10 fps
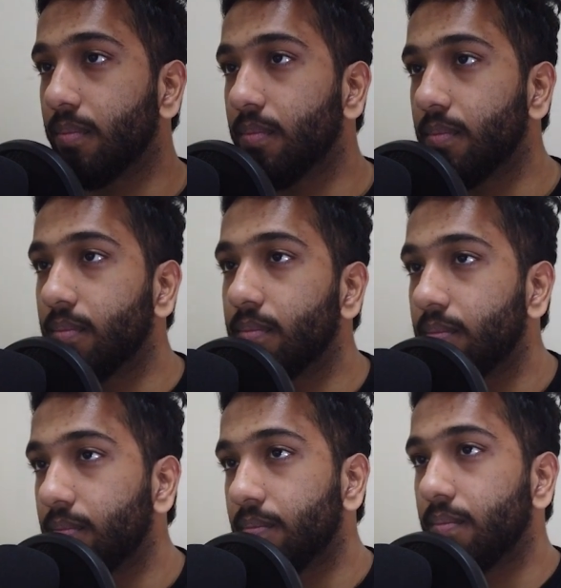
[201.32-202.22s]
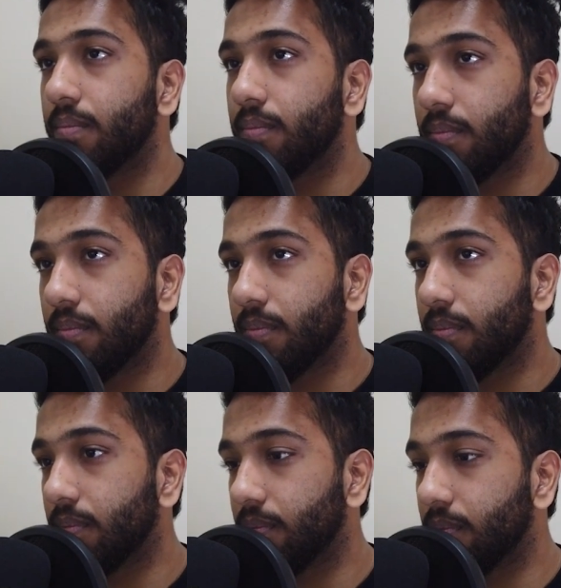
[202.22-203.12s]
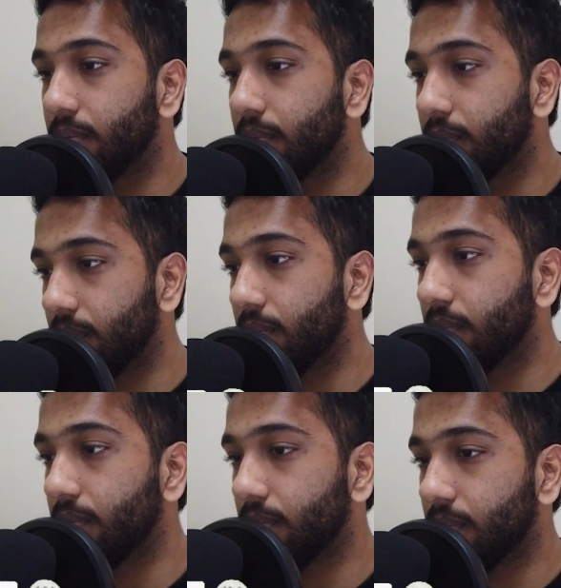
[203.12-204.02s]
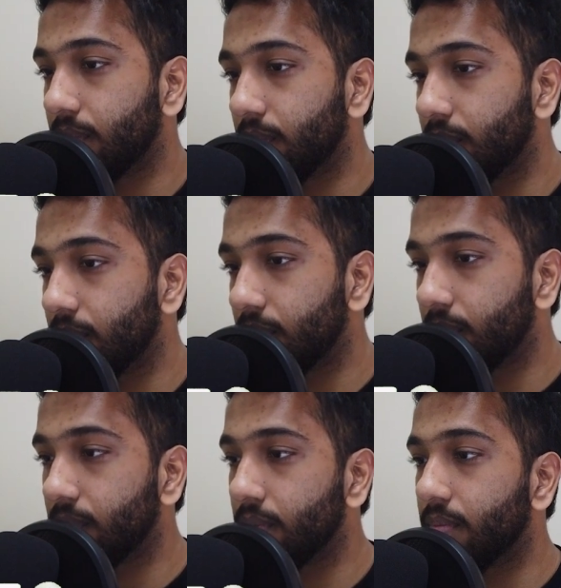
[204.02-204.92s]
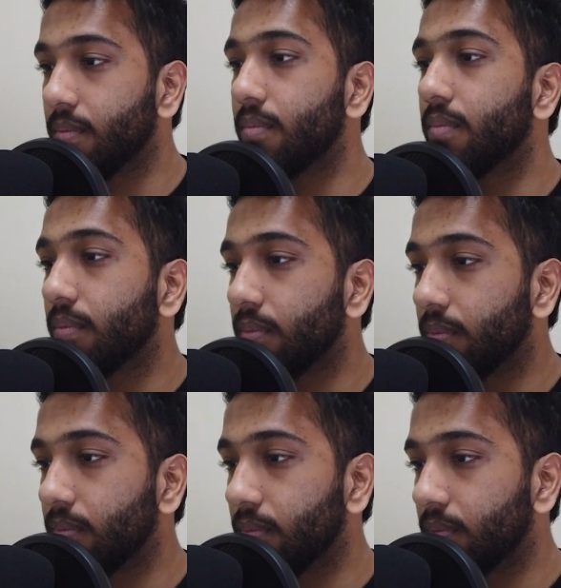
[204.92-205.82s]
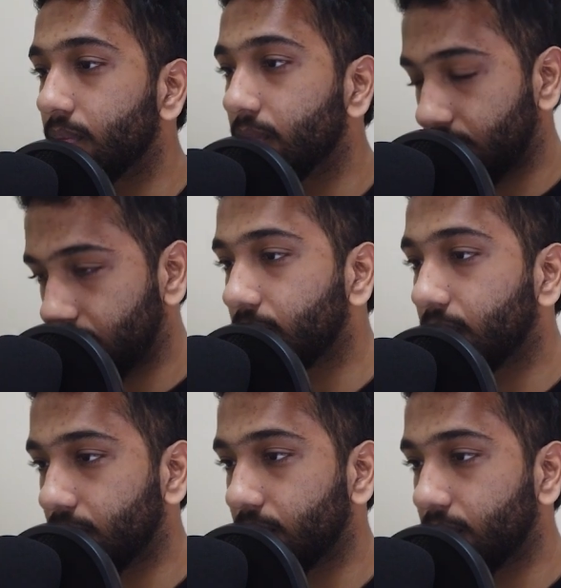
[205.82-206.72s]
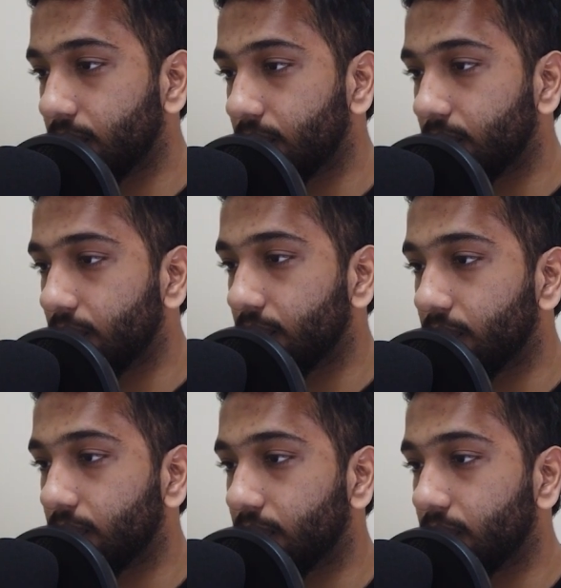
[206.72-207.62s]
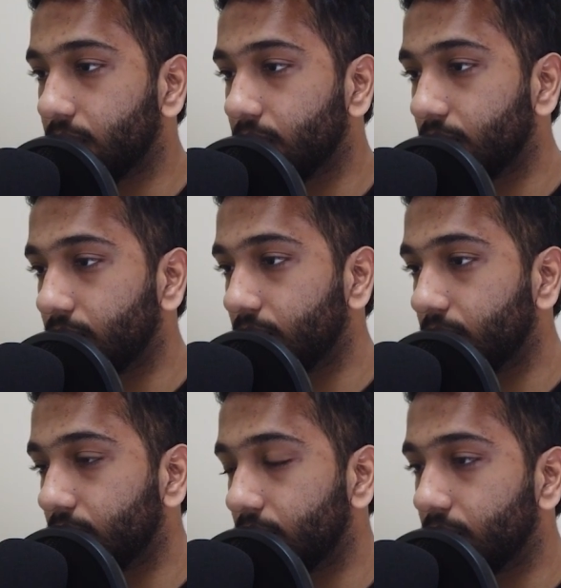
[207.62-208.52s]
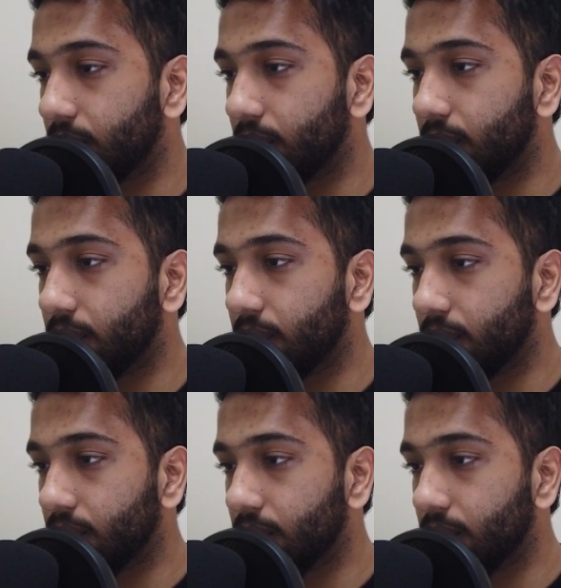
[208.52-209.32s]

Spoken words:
[no speech]